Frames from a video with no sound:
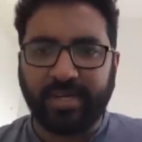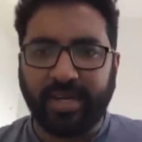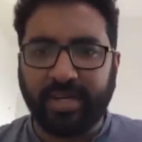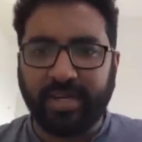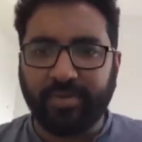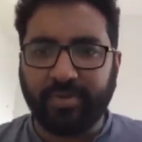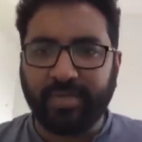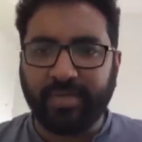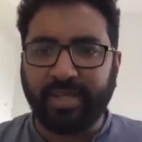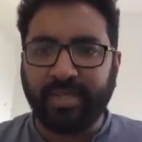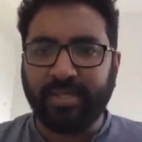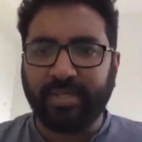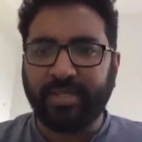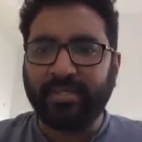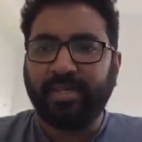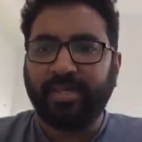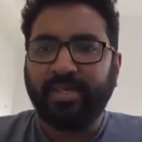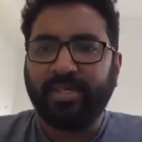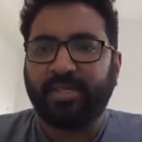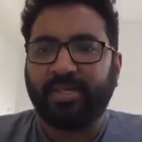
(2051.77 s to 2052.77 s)
I don't think there's
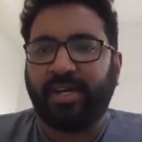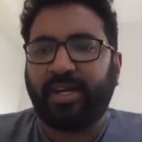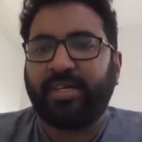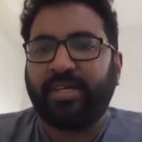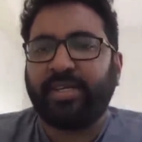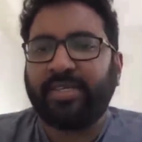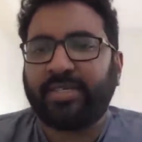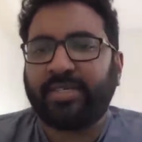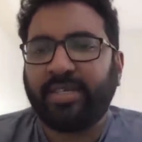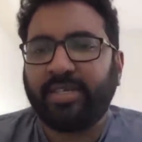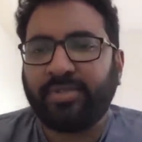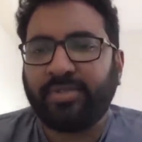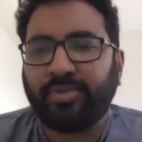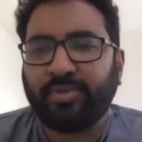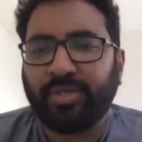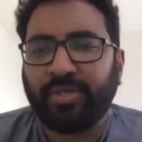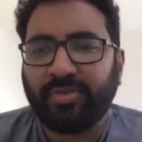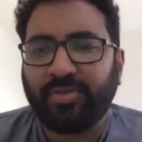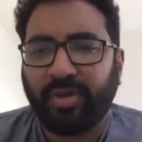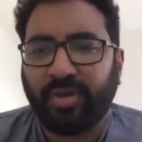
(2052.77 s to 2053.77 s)
any additional
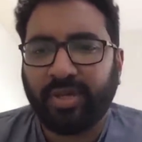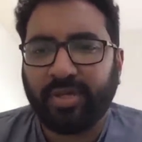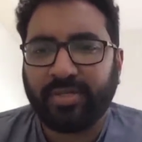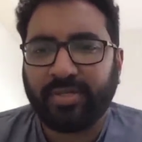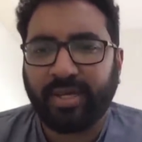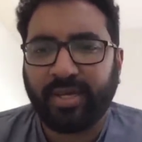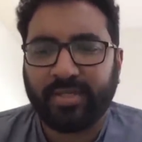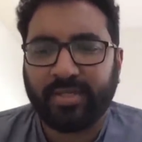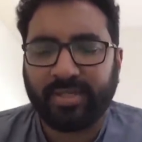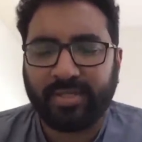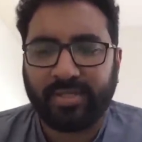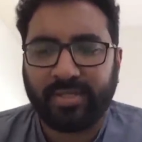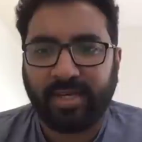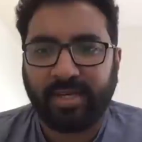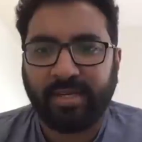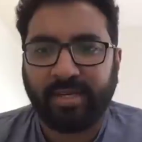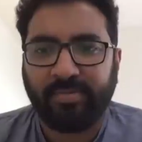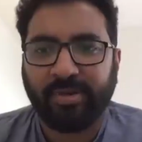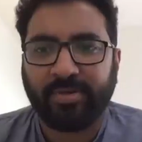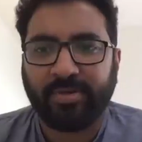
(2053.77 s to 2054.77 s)
sources for essay as such,
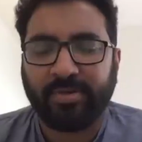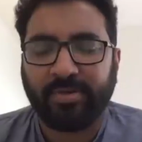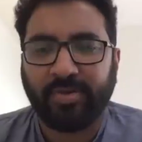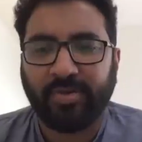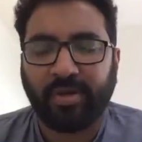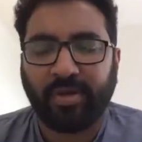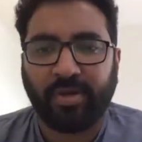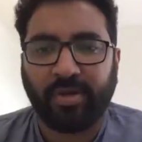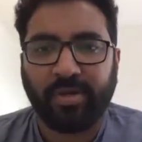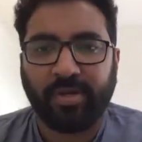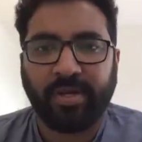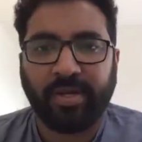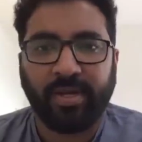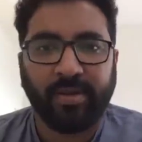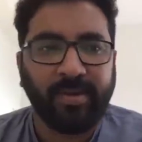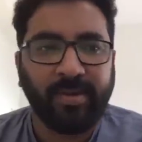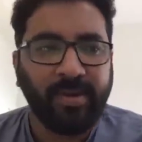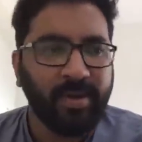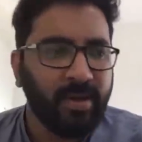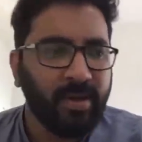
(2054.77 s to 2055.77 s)
Sahil, because you are
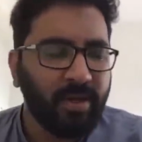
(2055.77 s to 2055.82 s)
already